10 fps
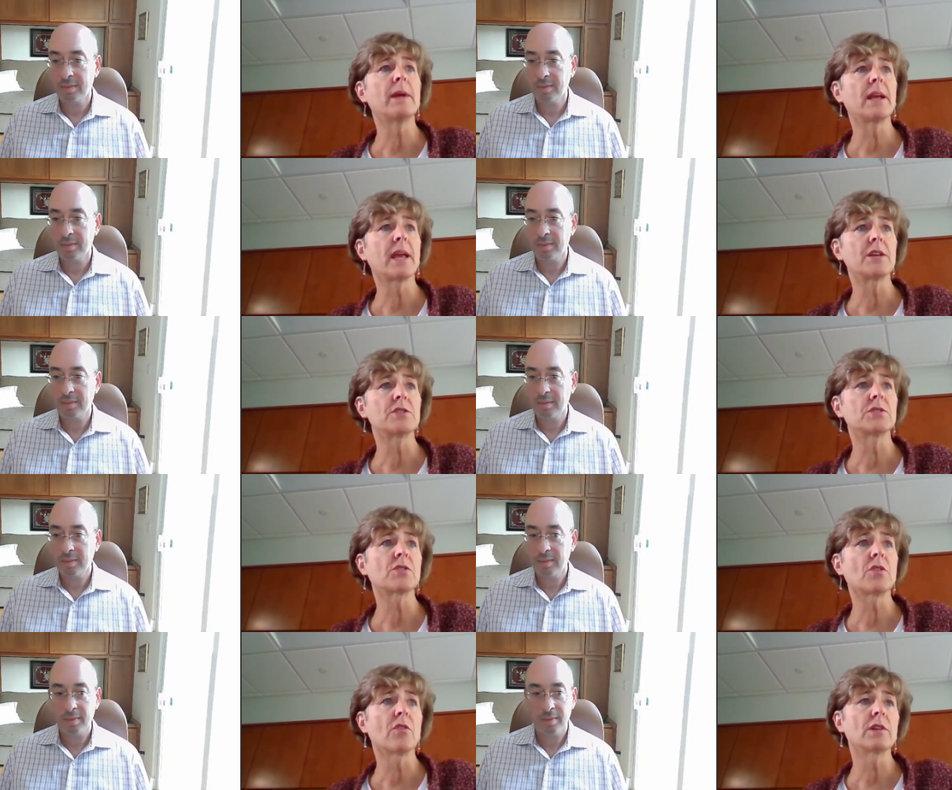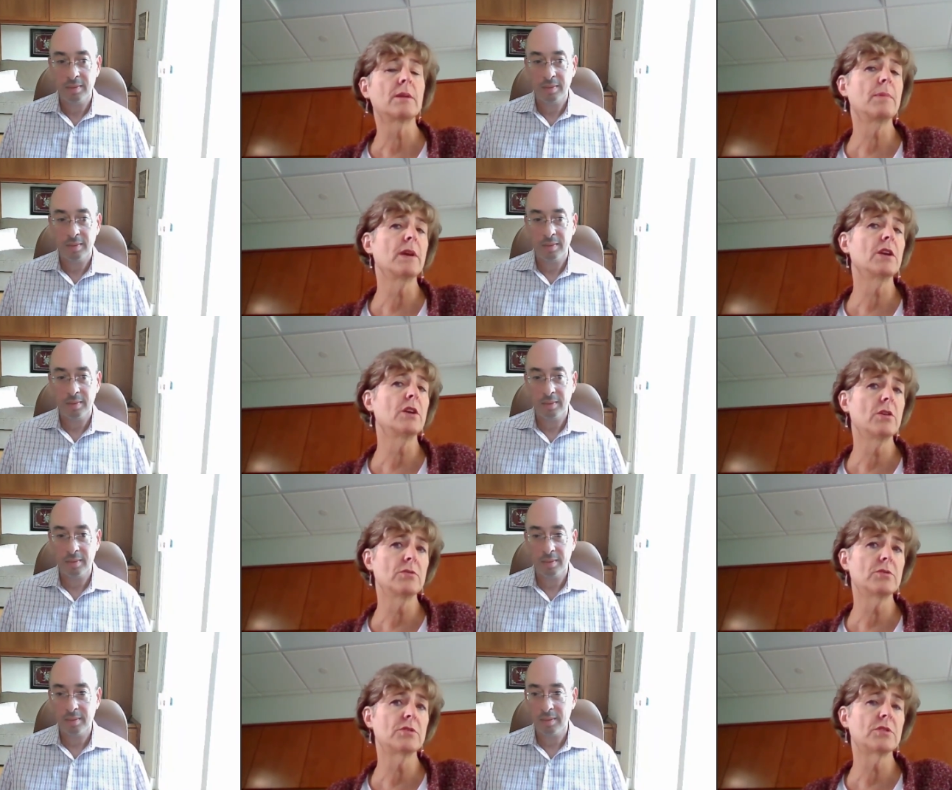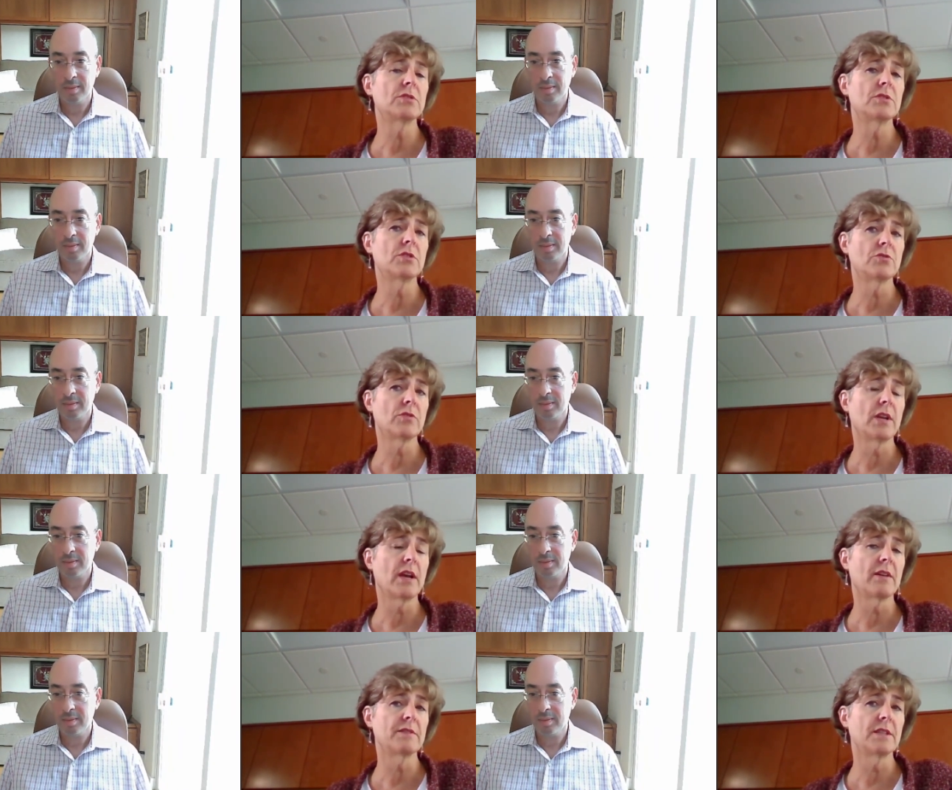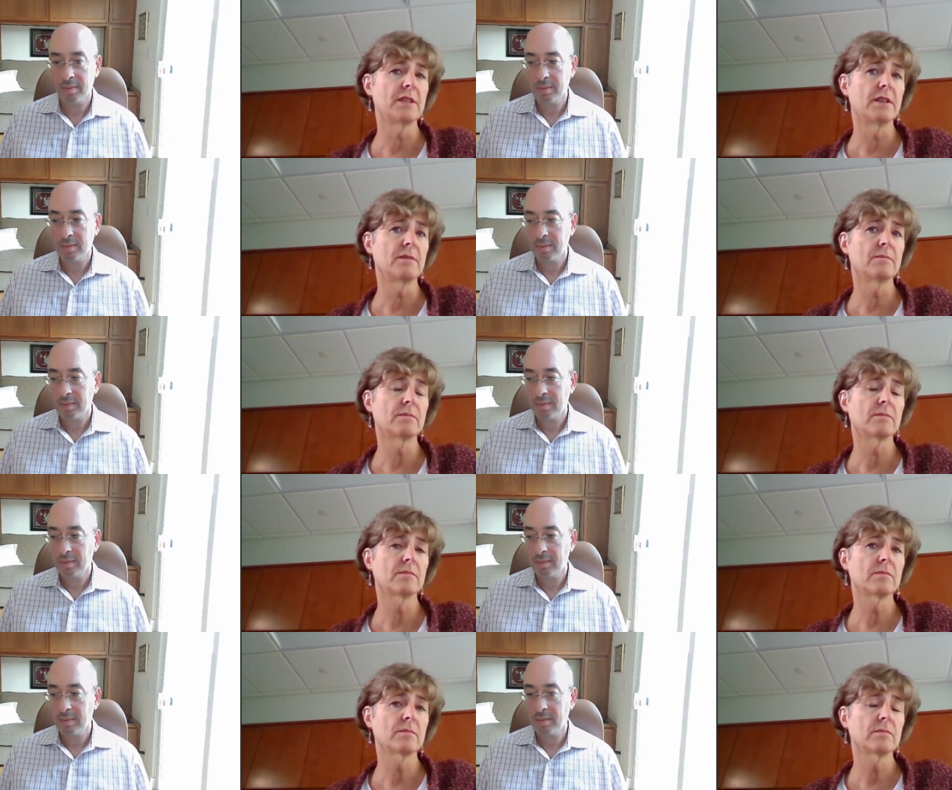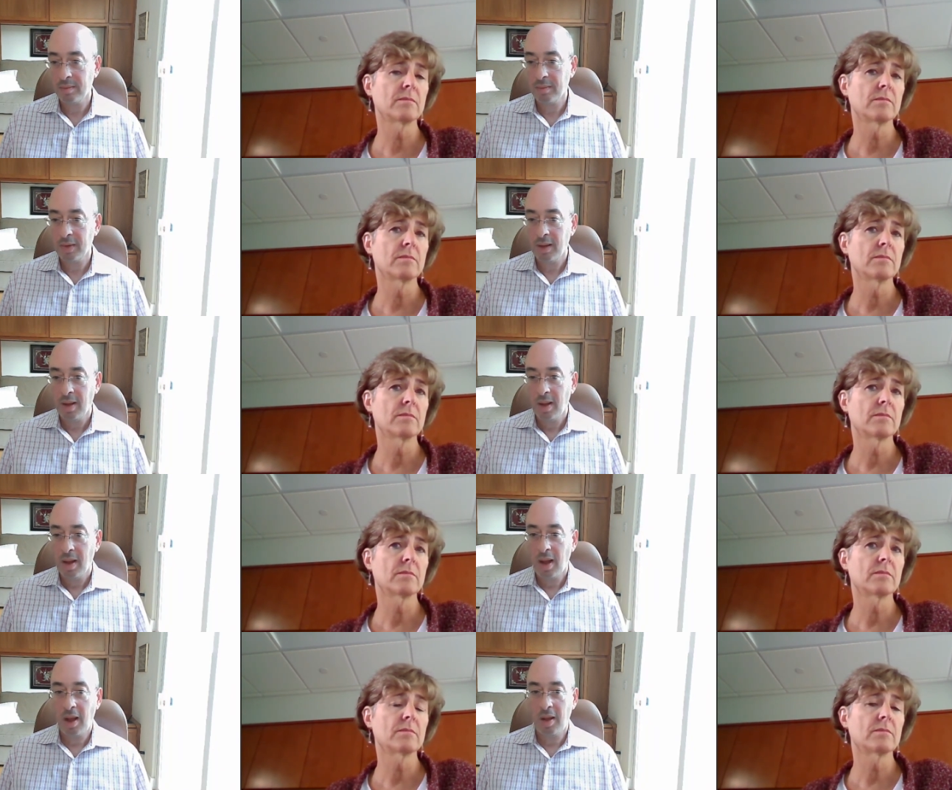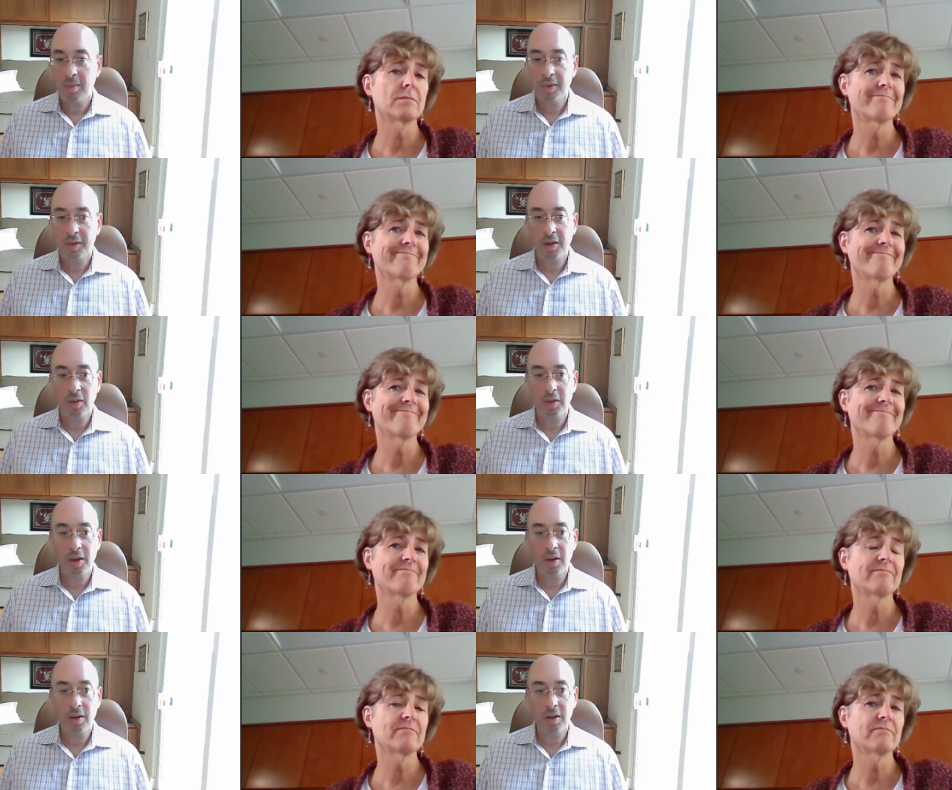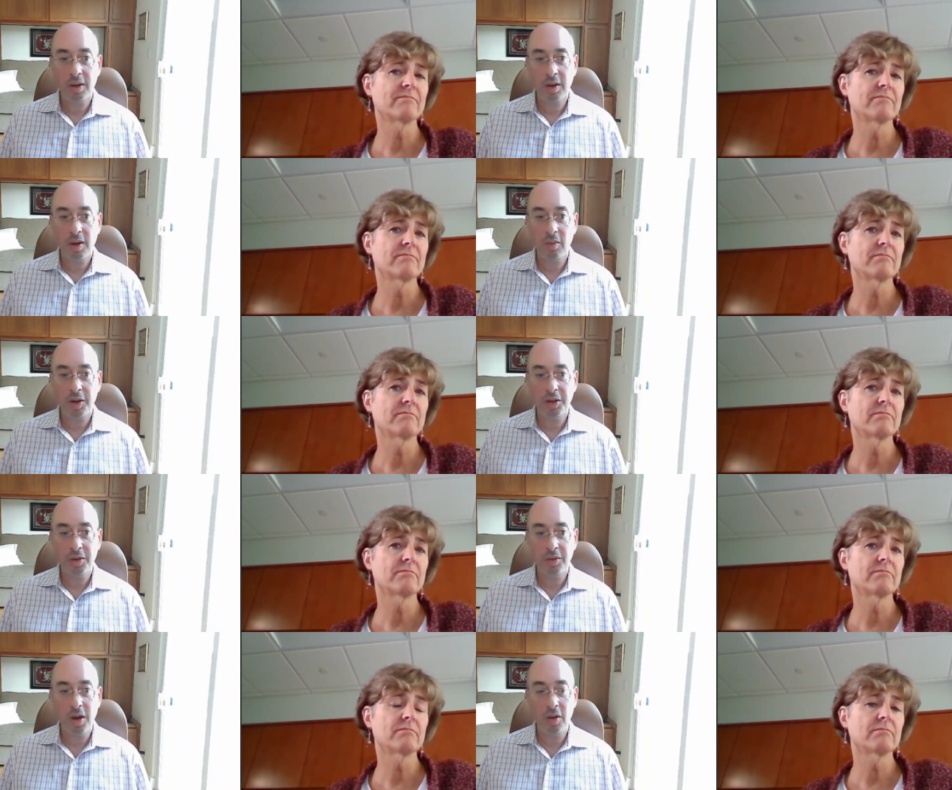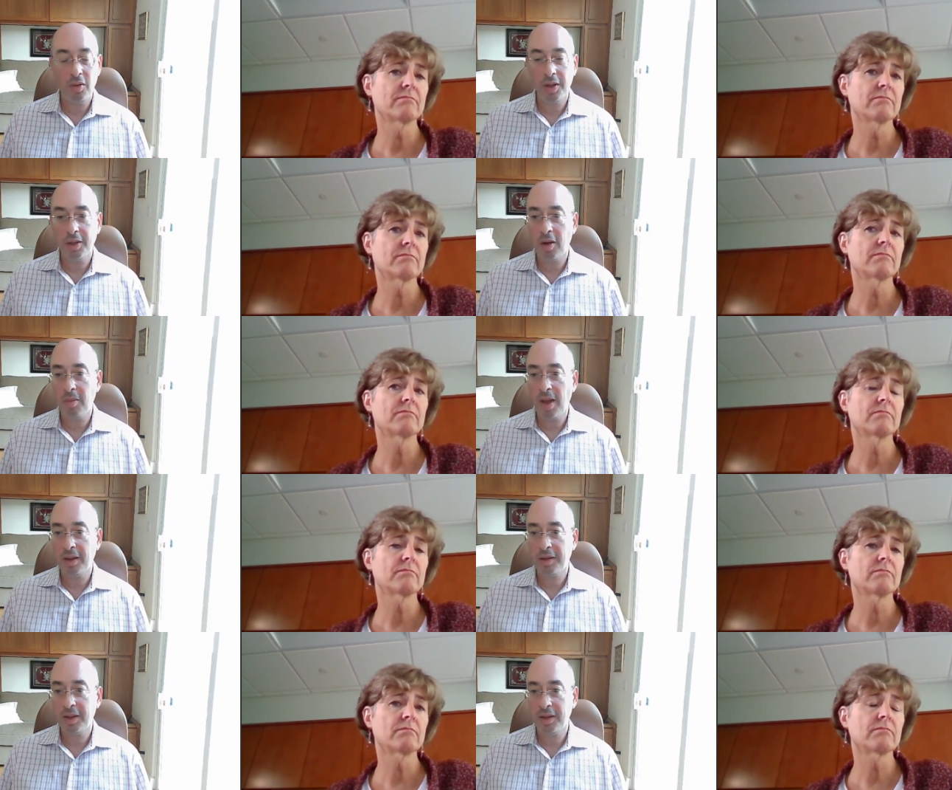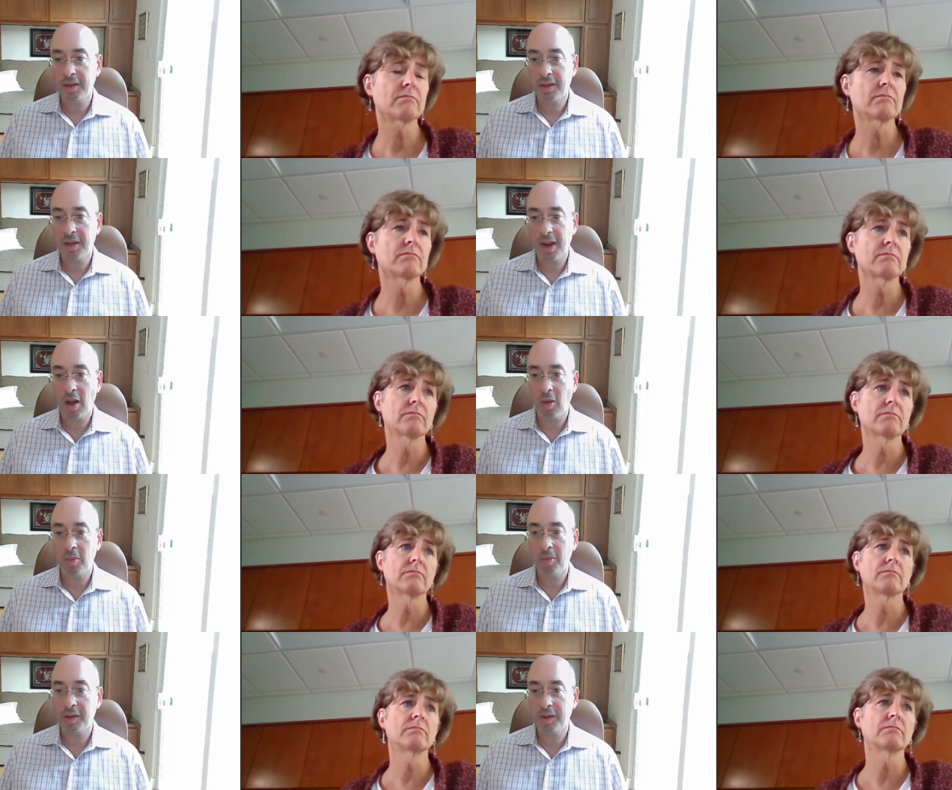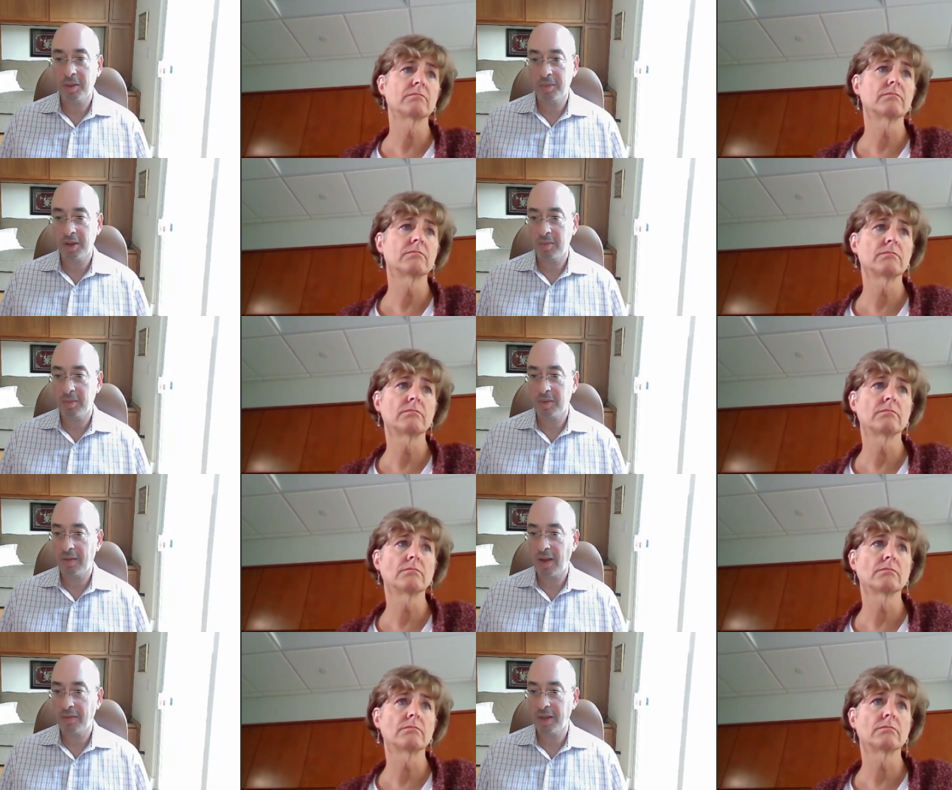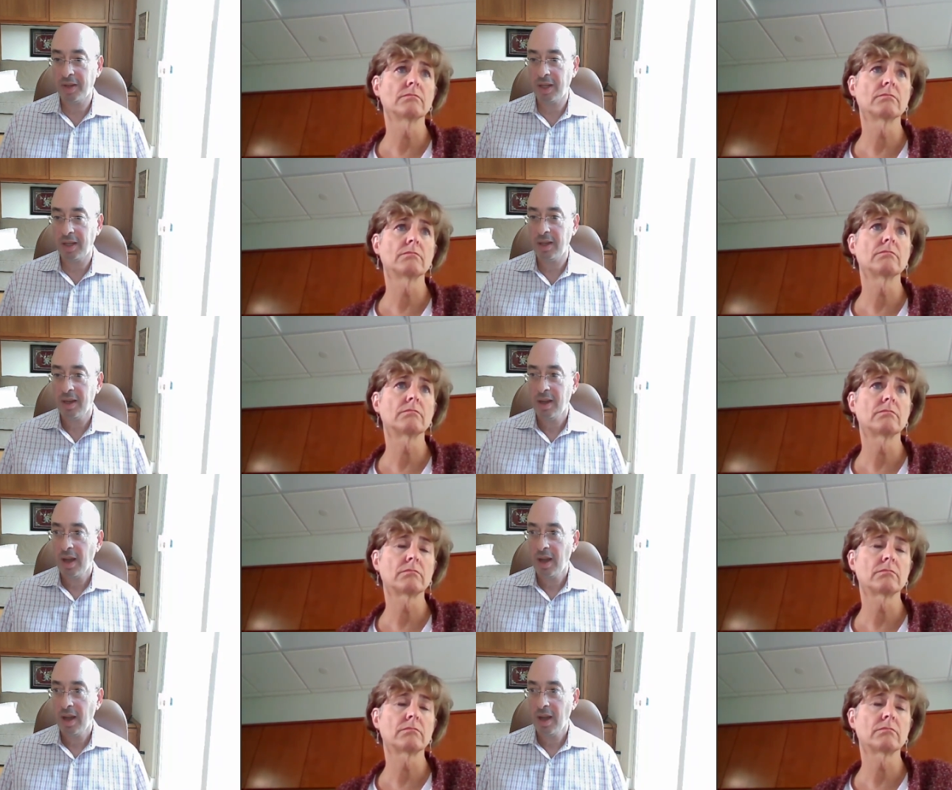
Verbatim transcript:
Speaker 1: any medications currently being used to treat FTD?
Speaker 2: Um, so there, you know, we do know that there are medicines that help with symptoms of FTD.